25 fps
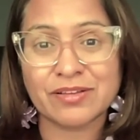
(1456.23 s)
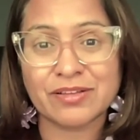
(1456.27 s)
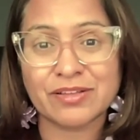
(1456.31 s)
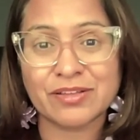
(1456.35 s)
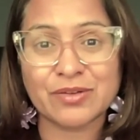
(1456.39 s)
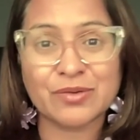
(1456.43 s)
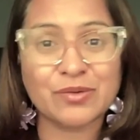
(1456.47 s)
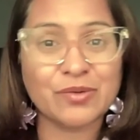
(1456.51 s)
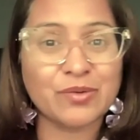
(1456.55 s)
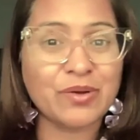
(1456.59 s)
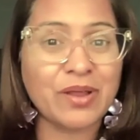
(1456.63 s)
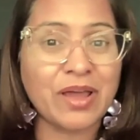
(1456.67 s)

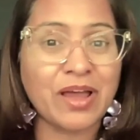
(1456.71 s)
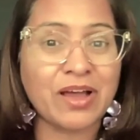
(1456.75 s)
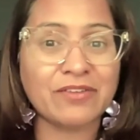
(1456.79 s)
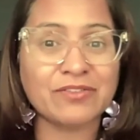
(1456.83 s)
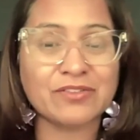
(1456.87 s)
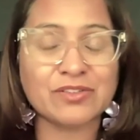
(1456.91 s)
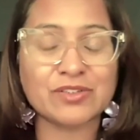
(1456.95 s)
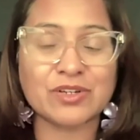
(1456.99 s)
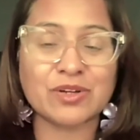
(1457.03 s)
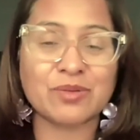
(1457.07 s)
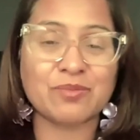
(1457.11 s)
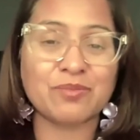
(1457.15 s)
You don't have
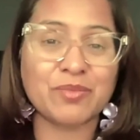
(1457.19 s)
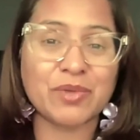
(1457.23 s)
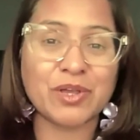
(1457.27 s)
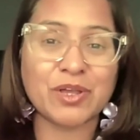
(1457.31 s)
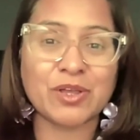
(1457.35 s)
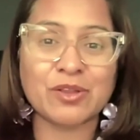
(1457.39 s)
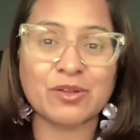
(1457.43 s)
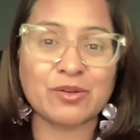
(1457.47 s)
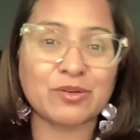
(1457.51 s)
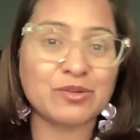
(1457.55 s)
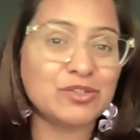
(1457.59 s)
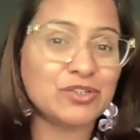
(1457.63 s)
to compare
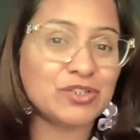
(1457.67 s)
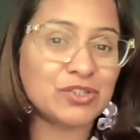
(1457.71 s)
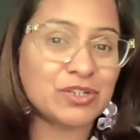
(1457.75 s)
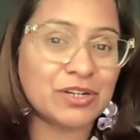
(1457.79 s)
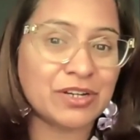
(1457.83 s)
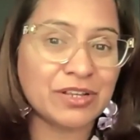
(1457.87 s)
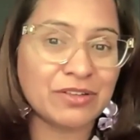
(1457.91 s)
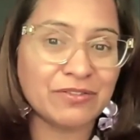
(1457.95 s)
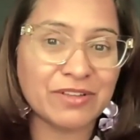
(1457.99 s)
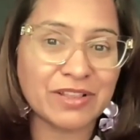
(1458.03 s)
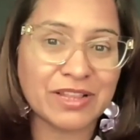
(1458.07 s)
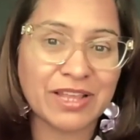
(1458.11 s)
your
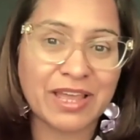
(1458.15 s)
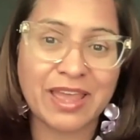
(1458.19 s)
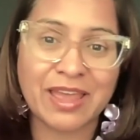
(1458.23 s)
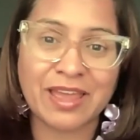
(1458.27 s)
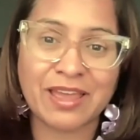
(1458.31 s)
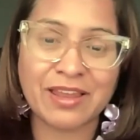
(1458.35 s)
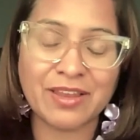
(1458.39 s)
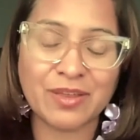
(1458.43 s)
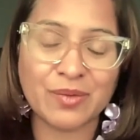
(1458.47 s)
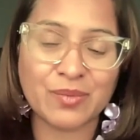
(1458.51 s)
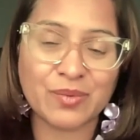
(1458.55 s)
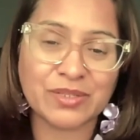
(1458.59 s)
journey with
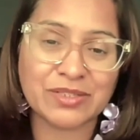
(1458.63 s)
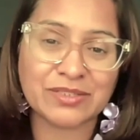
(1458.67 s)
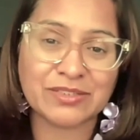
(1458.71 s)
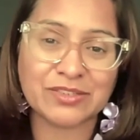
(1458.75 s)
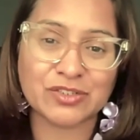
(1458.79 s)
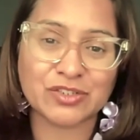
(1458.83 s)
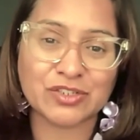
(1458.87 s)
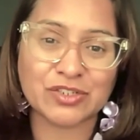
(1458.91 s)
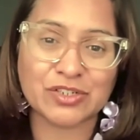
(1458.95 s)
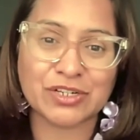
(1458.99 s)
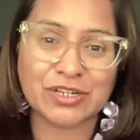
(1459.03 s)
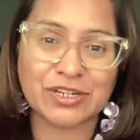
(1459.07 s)
anyone's
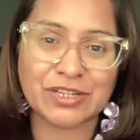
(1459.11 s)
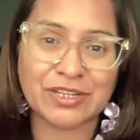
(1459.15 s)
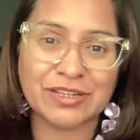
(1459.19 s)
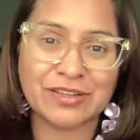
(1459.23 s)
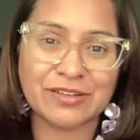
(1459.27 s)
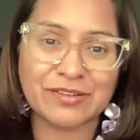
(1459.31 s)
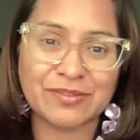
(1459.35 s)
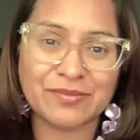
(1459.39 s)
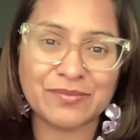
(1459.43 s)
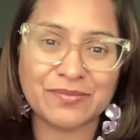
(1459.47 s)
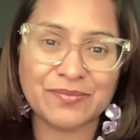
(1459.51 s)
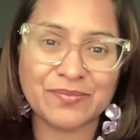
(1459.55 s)
journey.
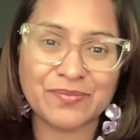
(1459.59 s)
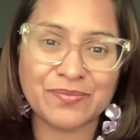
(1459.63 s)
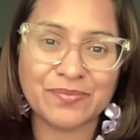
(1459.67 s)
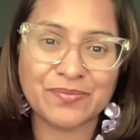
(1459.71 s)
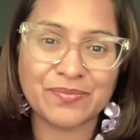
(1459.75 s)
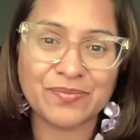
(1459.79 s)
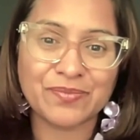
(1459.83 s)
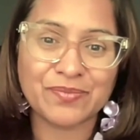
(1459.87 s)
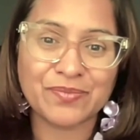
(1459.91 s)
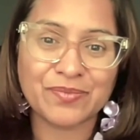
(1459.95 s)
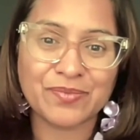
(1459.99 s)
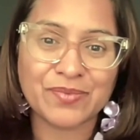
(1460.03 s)

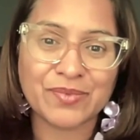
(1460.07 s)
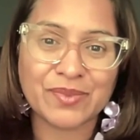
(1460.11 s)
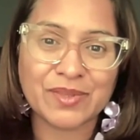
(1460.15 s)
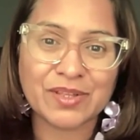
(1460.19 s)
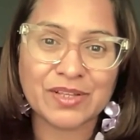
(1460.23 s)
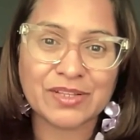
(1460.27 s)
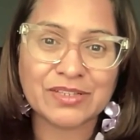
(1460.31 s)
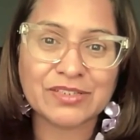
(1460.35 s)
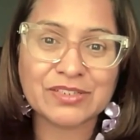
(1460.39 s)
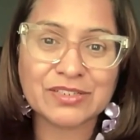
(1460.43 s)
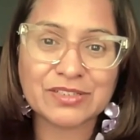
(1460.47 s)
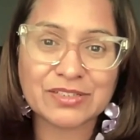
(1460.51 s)

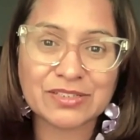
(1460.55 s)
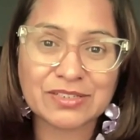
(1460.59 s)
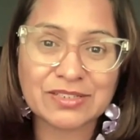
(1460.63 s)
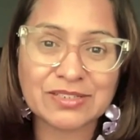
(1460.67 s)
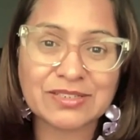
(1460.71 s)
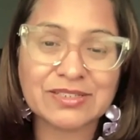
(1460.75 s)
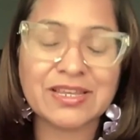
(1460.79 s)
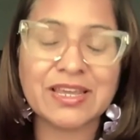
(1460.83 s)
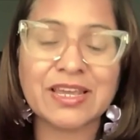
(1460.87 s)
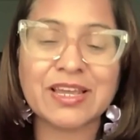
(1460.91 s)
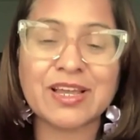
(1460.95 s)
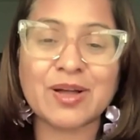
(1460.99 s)
Just
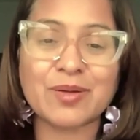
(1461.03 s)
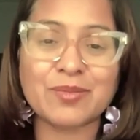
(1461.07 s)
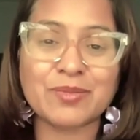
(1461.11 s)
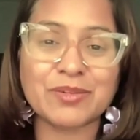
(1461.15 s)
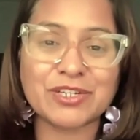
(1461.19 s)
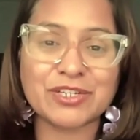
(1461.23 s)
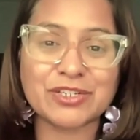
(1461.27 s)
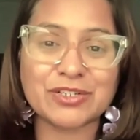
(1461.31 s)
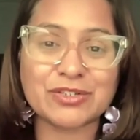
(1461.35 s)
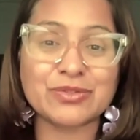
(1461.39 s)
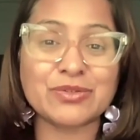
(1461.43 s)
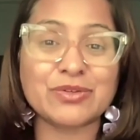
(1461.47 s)
stay
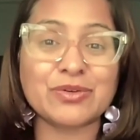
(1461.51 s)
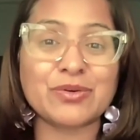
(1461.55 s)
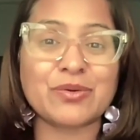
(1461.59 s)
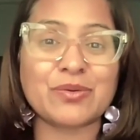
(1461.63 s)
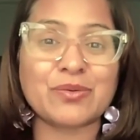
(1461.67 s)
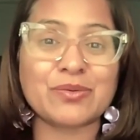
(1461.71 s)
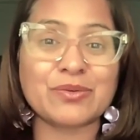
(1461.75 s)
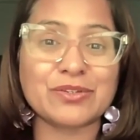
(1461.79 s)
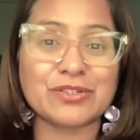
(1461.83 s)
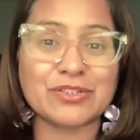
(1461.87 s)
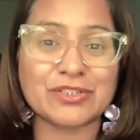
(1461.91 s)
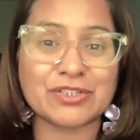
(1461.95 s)
committed to your
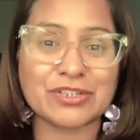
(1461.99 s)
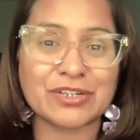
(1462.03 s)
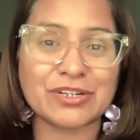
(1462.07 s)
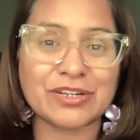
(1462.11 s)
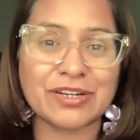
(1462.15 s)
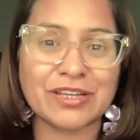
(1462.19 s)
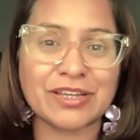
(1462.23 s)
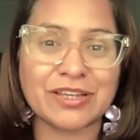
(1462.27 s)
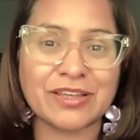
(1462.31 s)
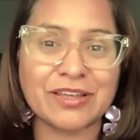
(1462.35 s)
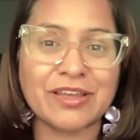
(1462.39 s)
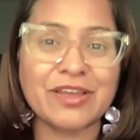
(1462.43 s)
own
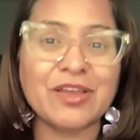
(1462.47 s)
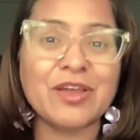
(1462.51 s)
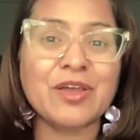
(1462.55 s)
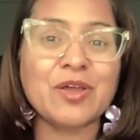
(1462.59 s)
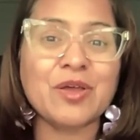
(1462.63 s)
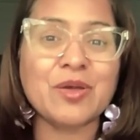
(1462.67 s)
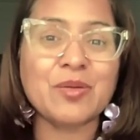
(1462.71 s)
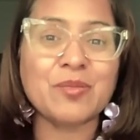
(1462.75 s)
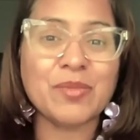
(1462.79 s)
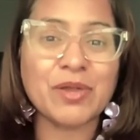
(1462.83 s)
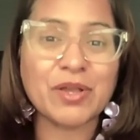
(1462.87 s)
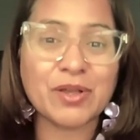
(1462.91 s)
journey
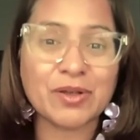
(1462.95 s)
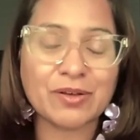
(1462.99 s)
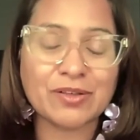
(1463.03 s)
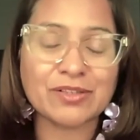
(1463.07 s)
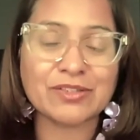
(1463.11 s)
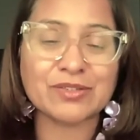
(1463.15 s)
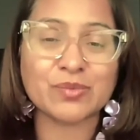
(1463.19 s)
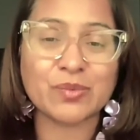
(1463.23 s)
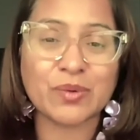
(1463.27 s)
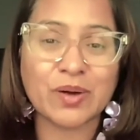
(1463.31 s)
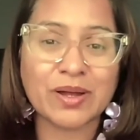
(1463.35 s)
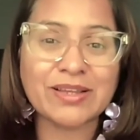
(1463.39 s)

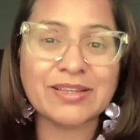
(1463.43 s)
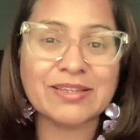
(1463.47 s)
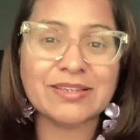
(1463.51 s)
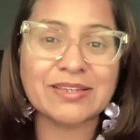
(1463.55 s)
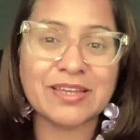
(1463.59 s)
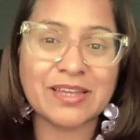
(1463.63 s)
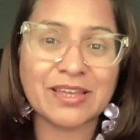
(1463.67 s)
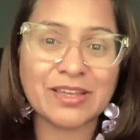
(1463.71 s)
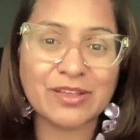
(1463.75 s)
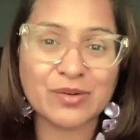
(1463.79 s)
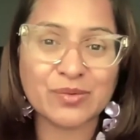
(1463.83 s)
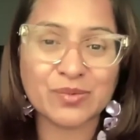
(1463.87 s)
because one
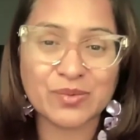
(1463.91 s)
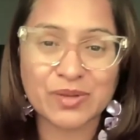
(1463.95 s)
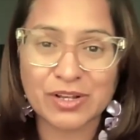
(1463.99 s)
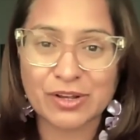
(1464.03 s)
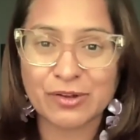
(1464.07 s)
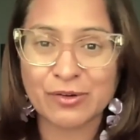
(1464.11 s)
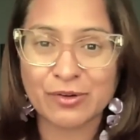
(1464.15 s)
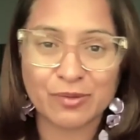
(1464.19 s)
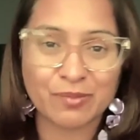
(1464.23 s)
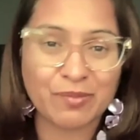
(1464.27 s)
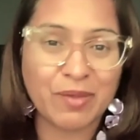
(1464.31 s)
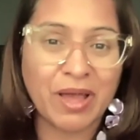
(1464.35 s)
day you will
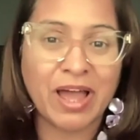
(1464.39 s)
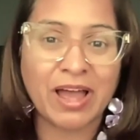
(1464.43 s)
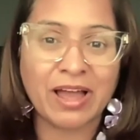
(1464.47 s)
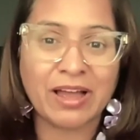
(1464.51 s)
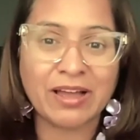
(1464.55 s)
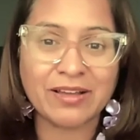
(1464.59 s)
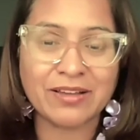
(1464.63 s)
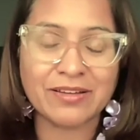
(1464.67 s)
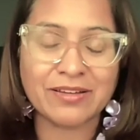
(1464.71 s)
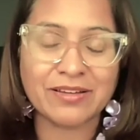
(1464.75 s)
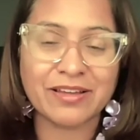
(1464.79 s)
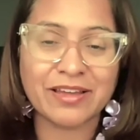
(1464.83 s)
look
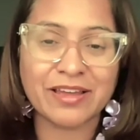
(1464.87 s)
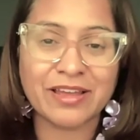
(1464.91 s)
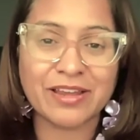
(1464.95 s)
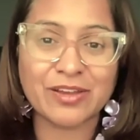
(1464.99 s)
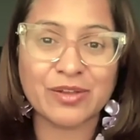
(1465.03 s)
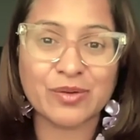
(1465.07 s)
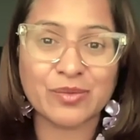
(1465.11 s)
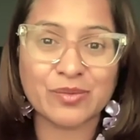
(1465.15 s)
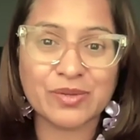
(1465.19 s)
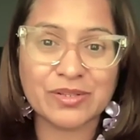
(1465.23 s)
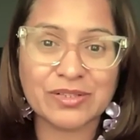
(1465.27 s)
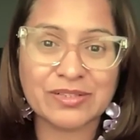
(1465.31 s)
back and
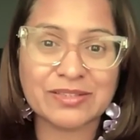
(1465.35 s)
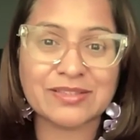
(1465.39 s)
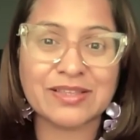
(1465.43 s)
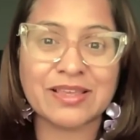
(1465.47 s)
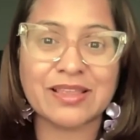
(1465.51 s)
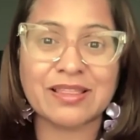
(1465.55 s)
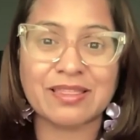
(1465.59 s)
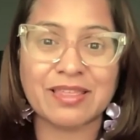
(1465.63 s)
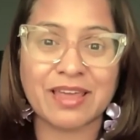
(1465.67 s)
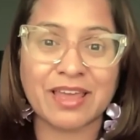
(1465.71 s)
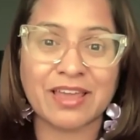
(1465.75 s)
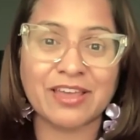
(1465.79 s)
you will say
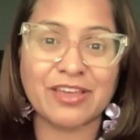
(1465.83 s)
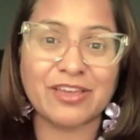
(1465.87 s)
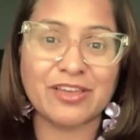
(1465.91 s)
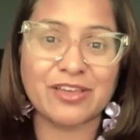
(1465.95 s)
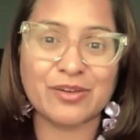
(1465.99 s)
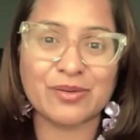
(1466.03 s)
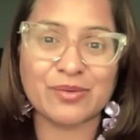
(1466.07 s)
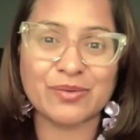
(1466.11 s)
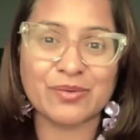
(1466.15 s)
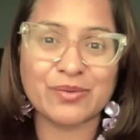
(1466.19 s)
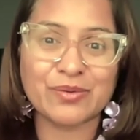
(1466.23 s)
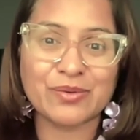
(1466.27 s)
thank
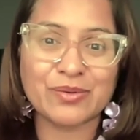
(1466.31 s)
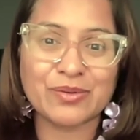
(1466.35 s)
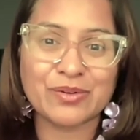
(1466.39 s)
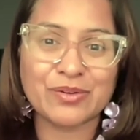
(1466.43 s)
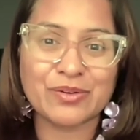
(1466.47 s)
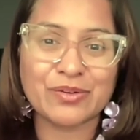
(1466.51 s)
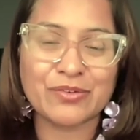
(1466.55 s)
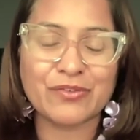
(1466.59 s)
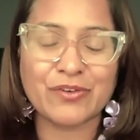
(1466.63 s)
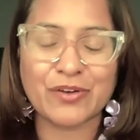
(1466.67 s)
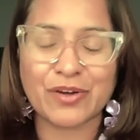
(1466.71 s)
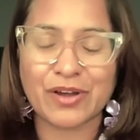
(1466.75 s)
you
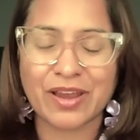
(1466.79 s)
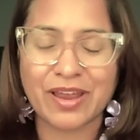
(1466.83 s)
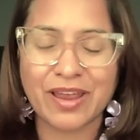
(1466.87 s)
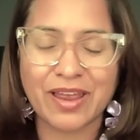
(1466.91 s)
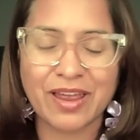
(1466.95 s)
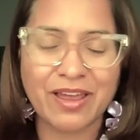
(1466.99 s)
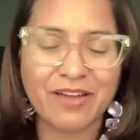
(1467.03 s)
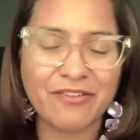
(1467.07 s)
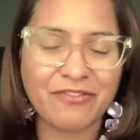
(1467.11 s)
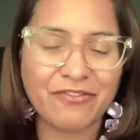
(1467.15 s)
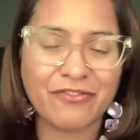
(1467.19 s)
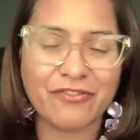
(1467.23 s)
for
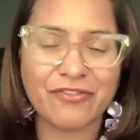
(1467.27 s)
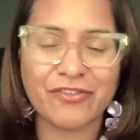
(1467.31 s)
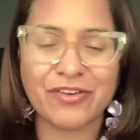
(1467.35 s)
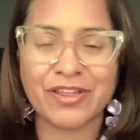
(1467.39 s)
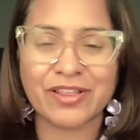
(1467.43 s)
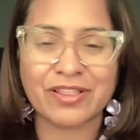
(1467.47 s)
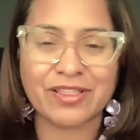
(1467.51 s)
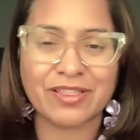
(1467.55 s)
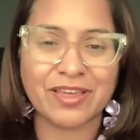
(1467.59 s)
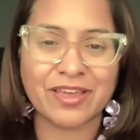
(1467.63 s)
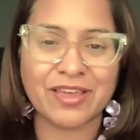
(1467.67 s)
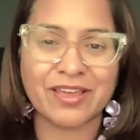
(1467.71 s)

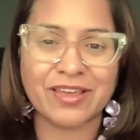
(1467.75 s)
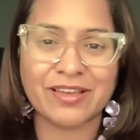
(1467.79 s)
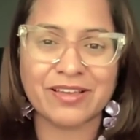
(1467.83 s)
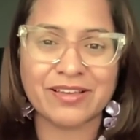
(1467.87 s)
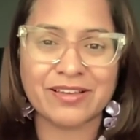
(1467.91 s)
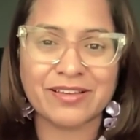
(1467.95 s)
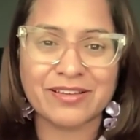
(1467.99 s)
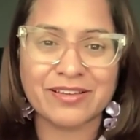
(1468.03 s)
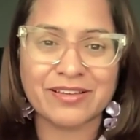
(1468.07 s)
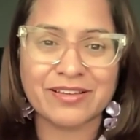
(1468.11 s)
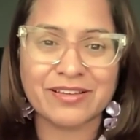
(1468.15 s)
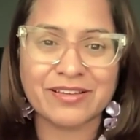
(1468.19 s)
everything
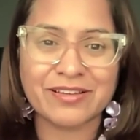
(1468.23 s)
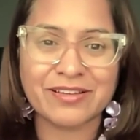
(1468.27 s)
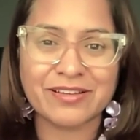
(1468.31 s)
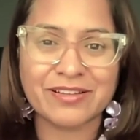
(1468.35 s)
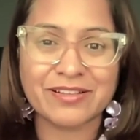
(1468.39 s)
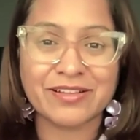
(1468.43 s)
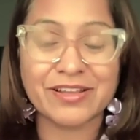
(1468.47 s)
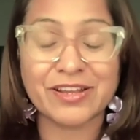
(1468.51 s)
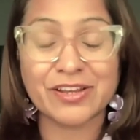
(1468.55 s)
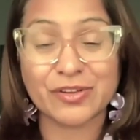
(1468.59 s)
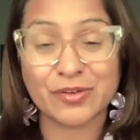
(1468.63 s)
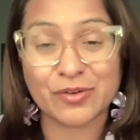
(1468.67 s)

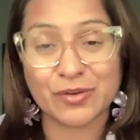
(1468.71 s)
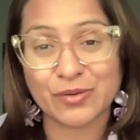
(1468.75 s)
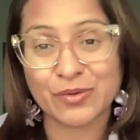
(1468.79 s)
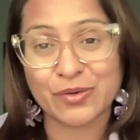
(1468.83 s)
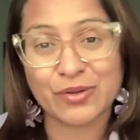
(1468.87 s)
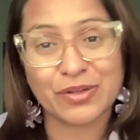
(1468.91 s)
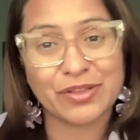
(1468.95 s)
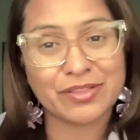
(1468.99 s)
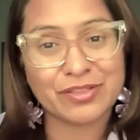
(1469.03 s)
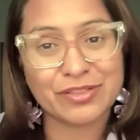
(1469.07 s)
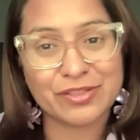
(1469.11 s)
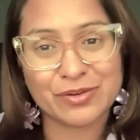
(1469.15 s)
that you're
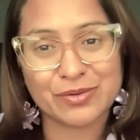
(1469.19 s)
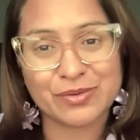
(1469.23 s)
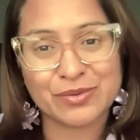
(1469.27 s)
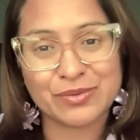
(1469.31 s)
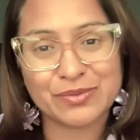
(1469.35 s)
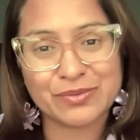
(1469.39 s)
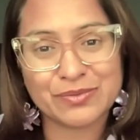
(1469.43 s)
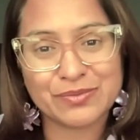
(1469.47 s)
going through.